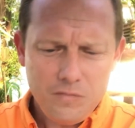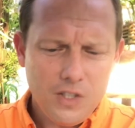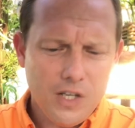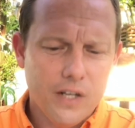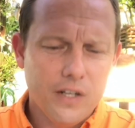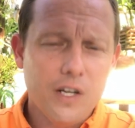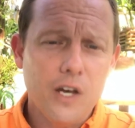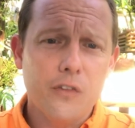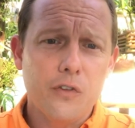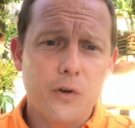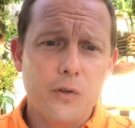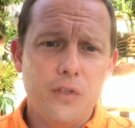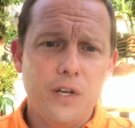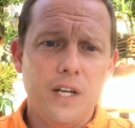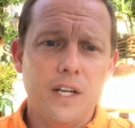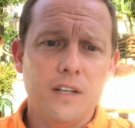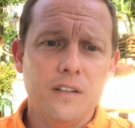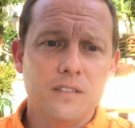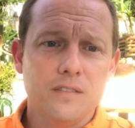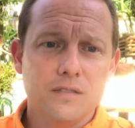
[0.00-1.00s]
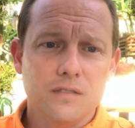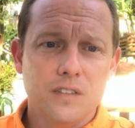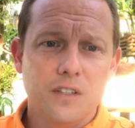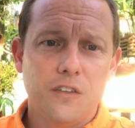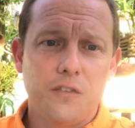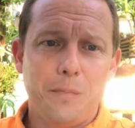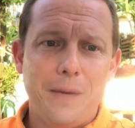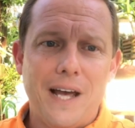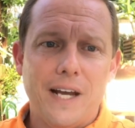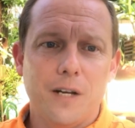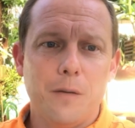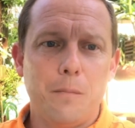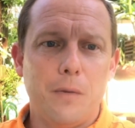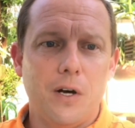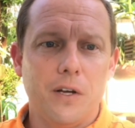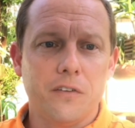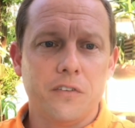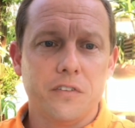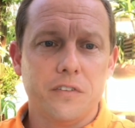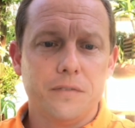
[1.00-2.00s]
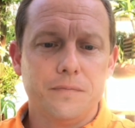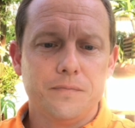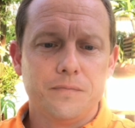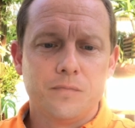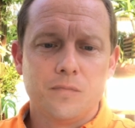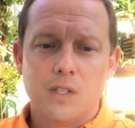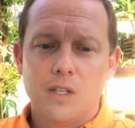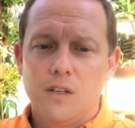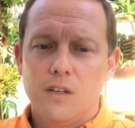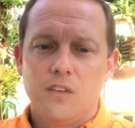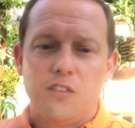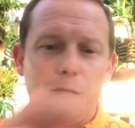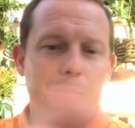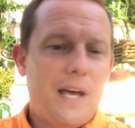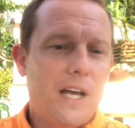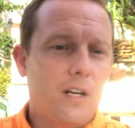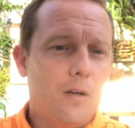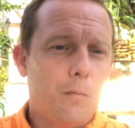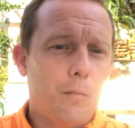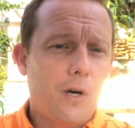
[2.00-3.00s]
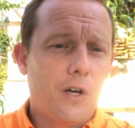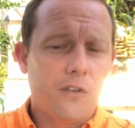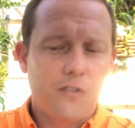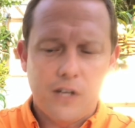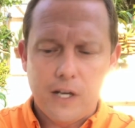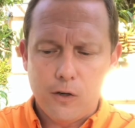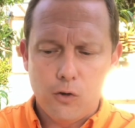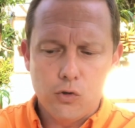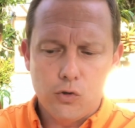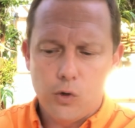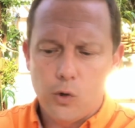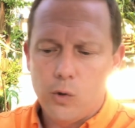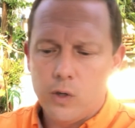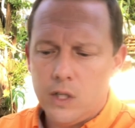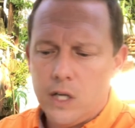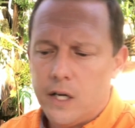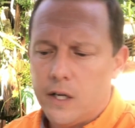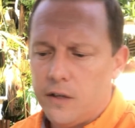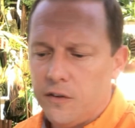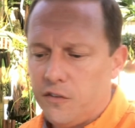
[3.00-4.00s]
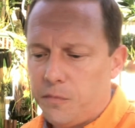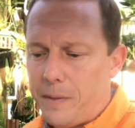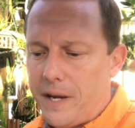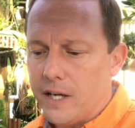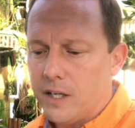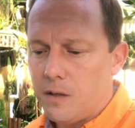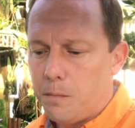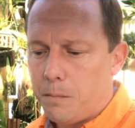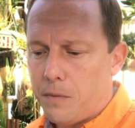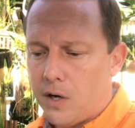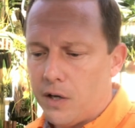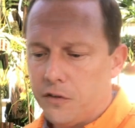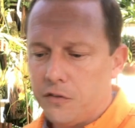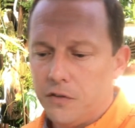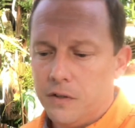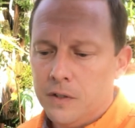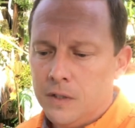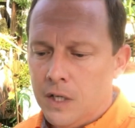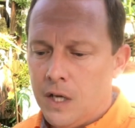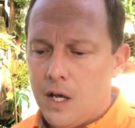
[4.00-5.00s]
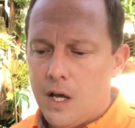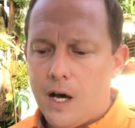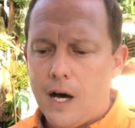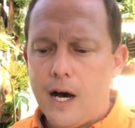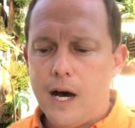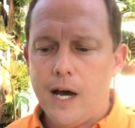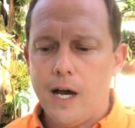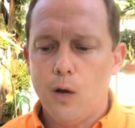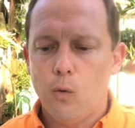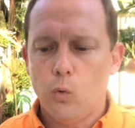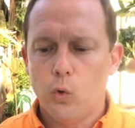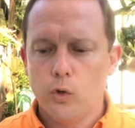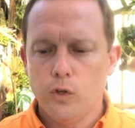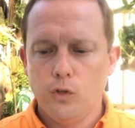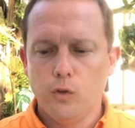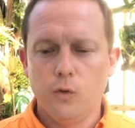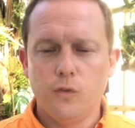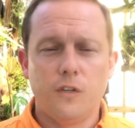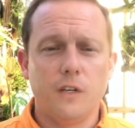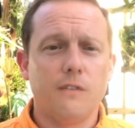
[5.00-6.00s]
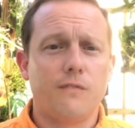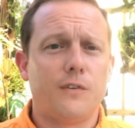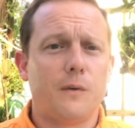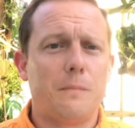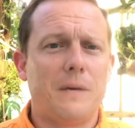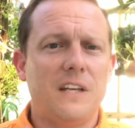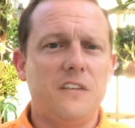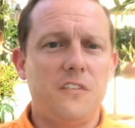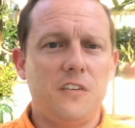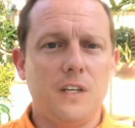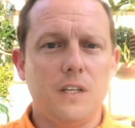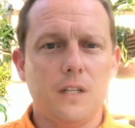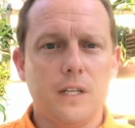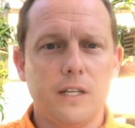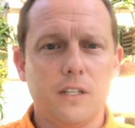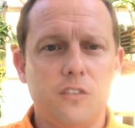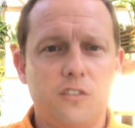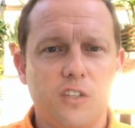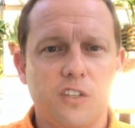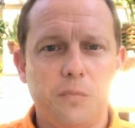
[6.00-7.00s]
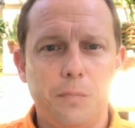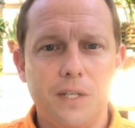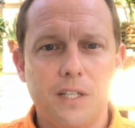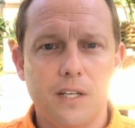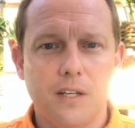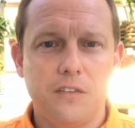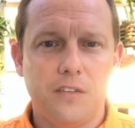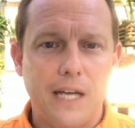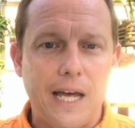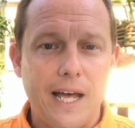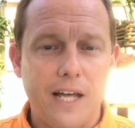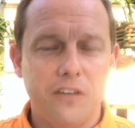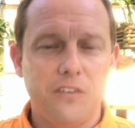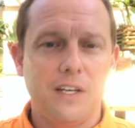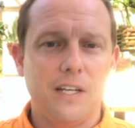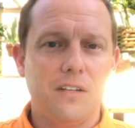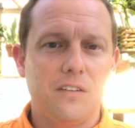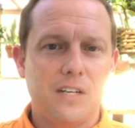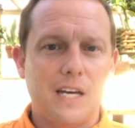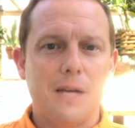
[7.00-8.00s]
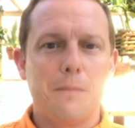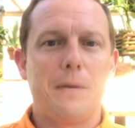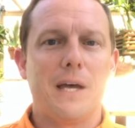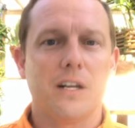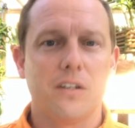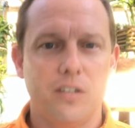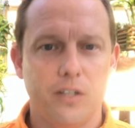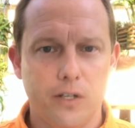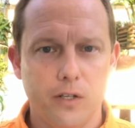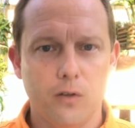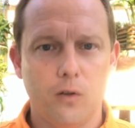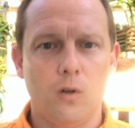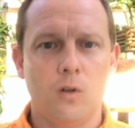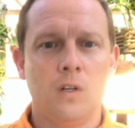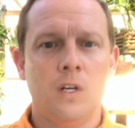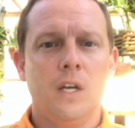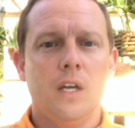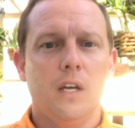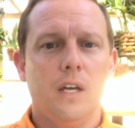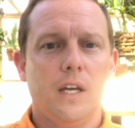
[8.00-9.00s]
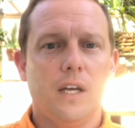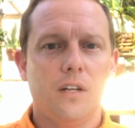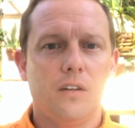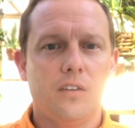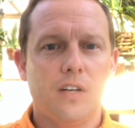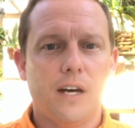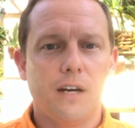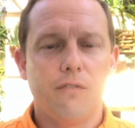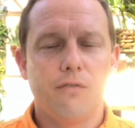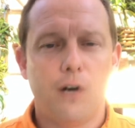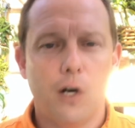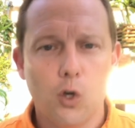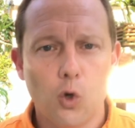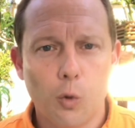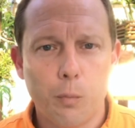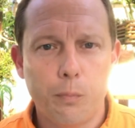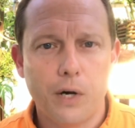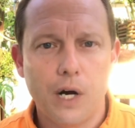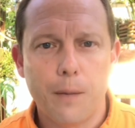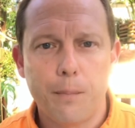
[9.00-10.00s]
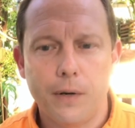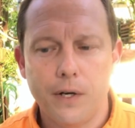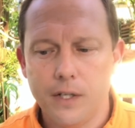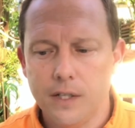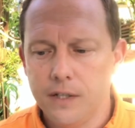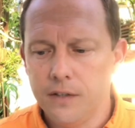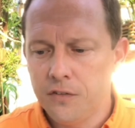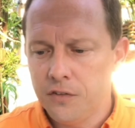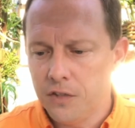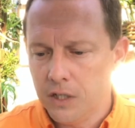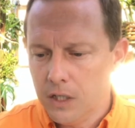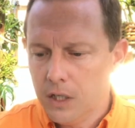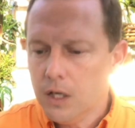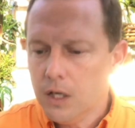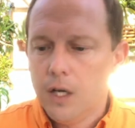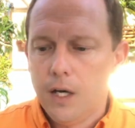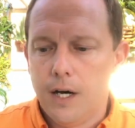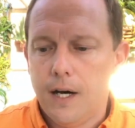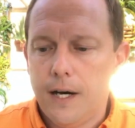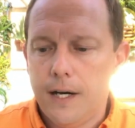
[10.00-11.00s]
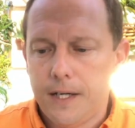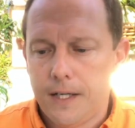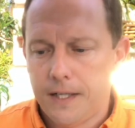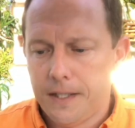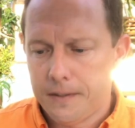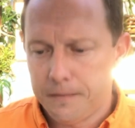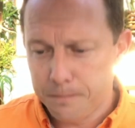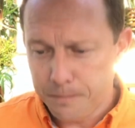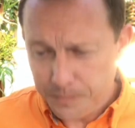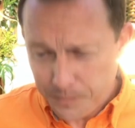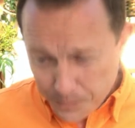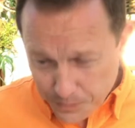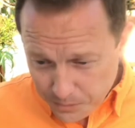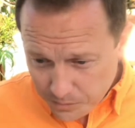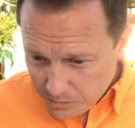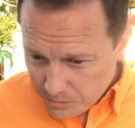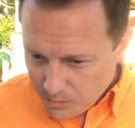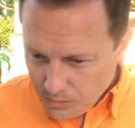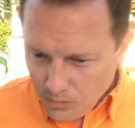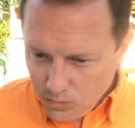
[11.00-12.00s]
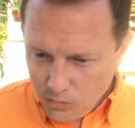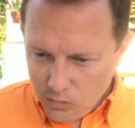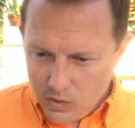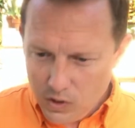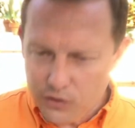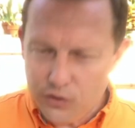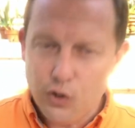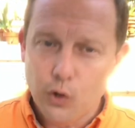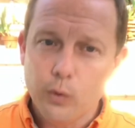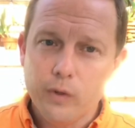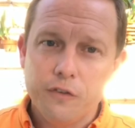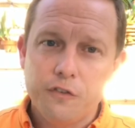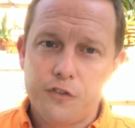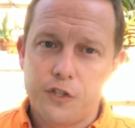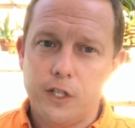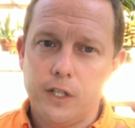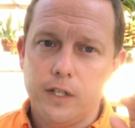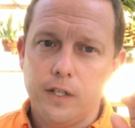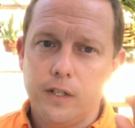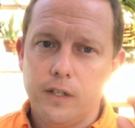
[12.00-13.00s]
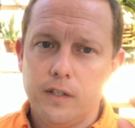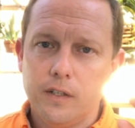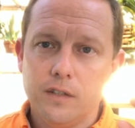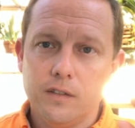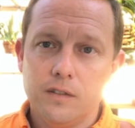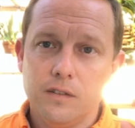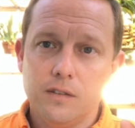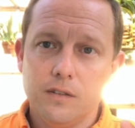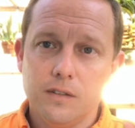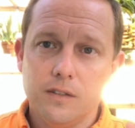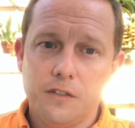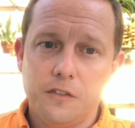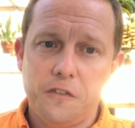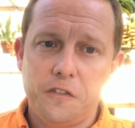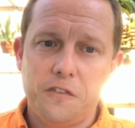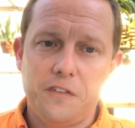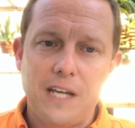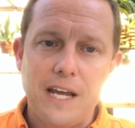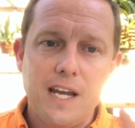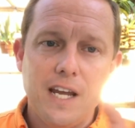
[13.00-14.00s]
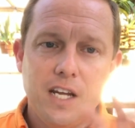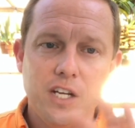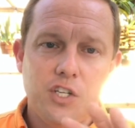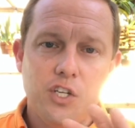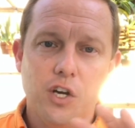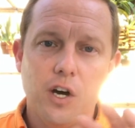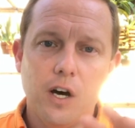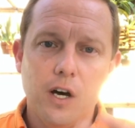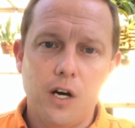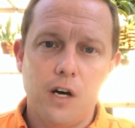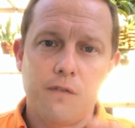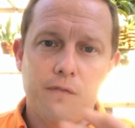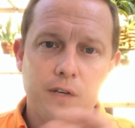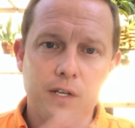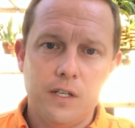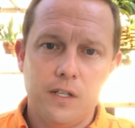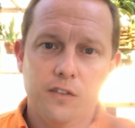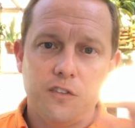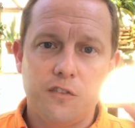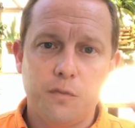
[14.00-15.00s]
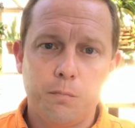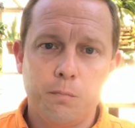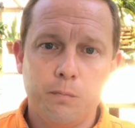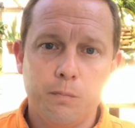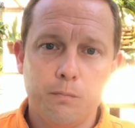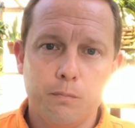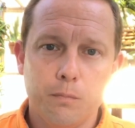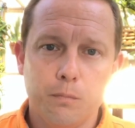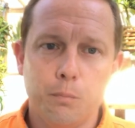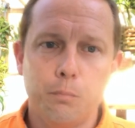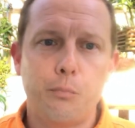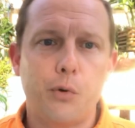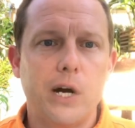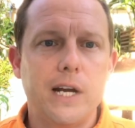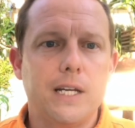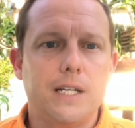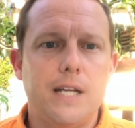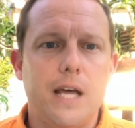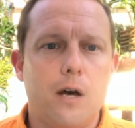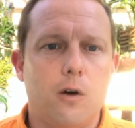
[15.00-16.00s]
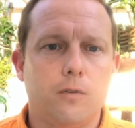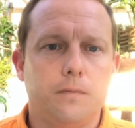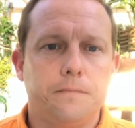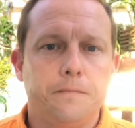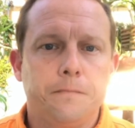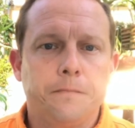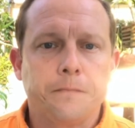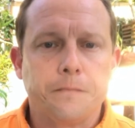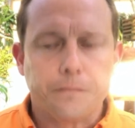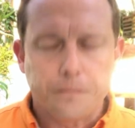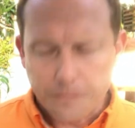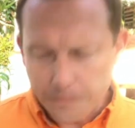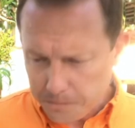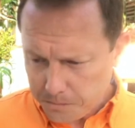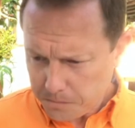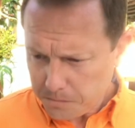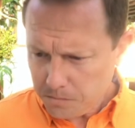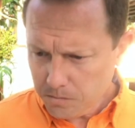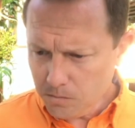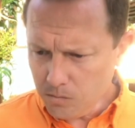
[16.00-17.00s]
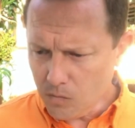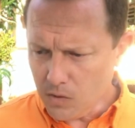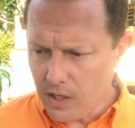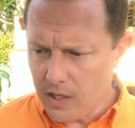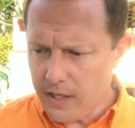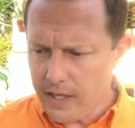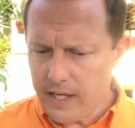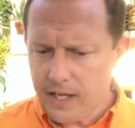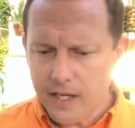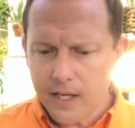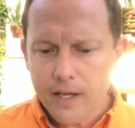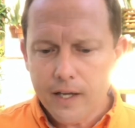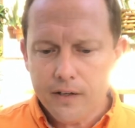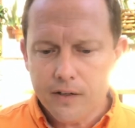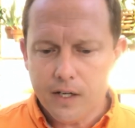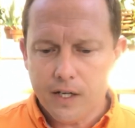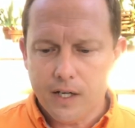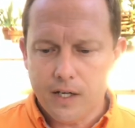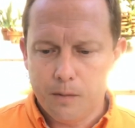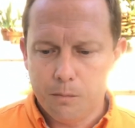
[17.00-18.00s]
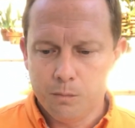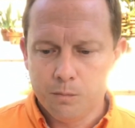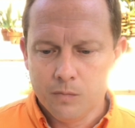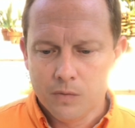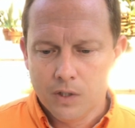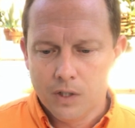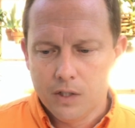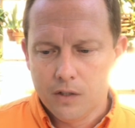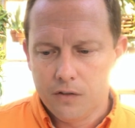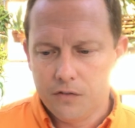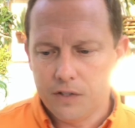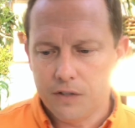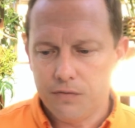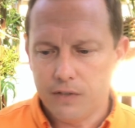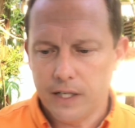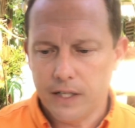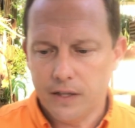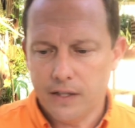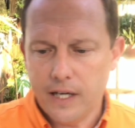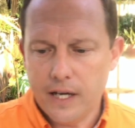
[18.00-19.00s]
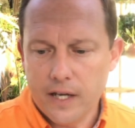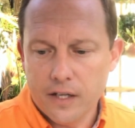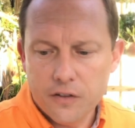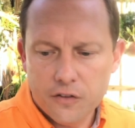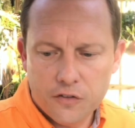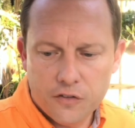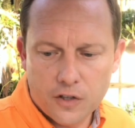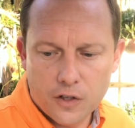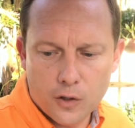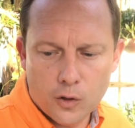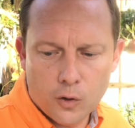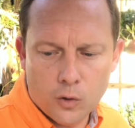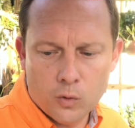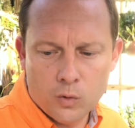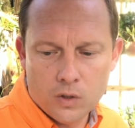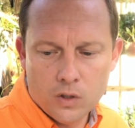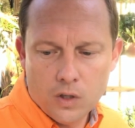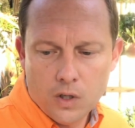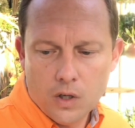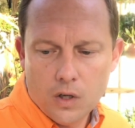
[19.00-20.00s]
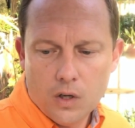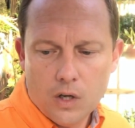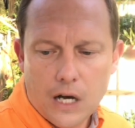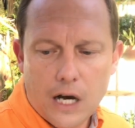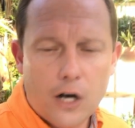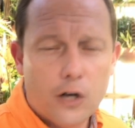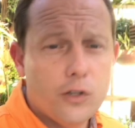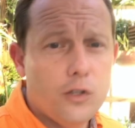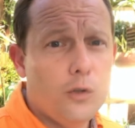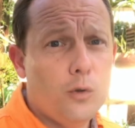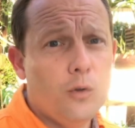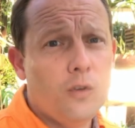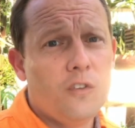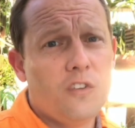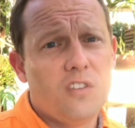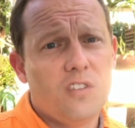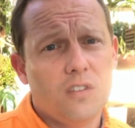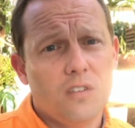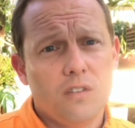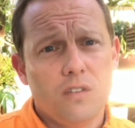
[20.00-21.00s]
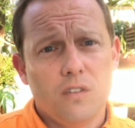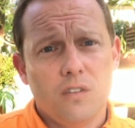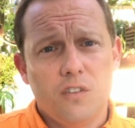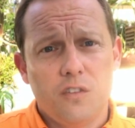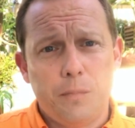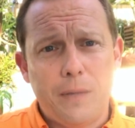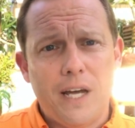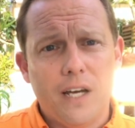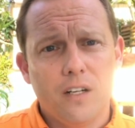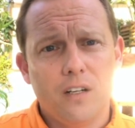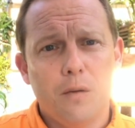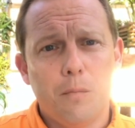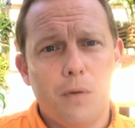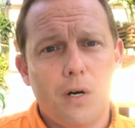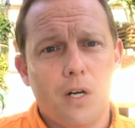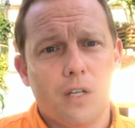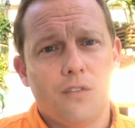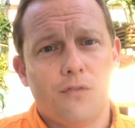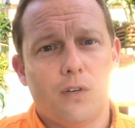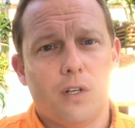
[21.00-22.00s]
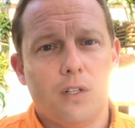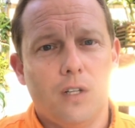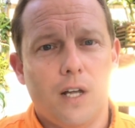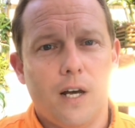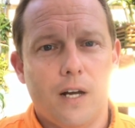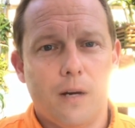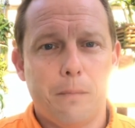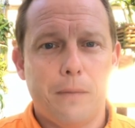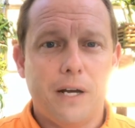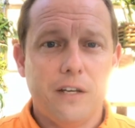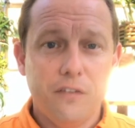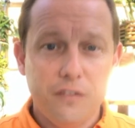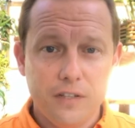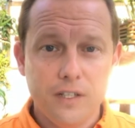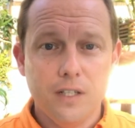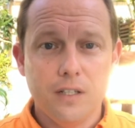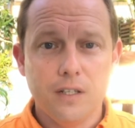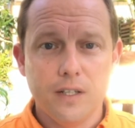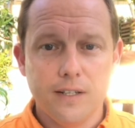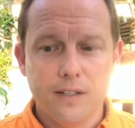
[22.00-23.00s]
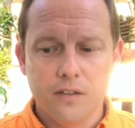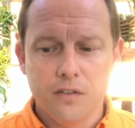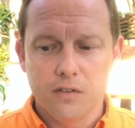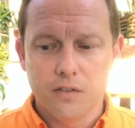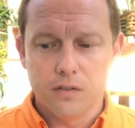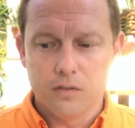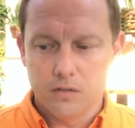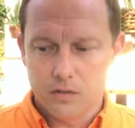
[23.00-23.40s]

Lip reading: Another thing, sphagnum moss. Sphagnum moss, I don't grow a lot in sphagnum moss. I will use it for my seedlings just because it has antibacterial, antifungal properties to a certain stage of its breakdown and stuff like that. So I'll use sphagnum moss for a lot of my seedlings,